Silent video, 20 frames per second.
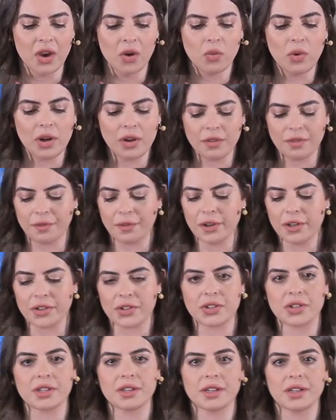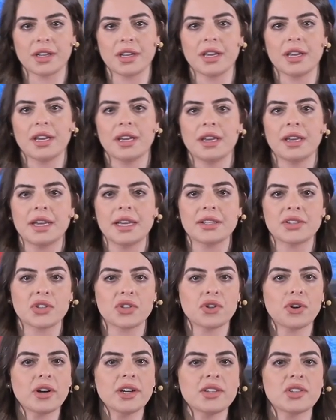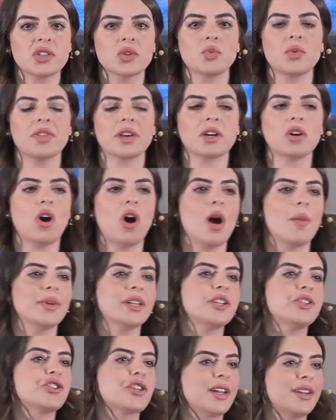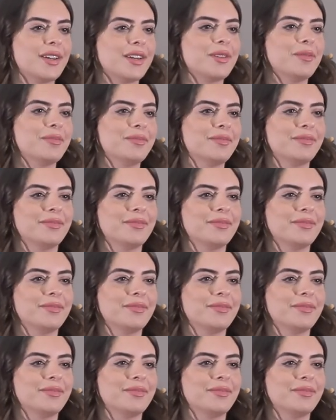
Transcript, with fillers: Well, first, it starts with a common agenda.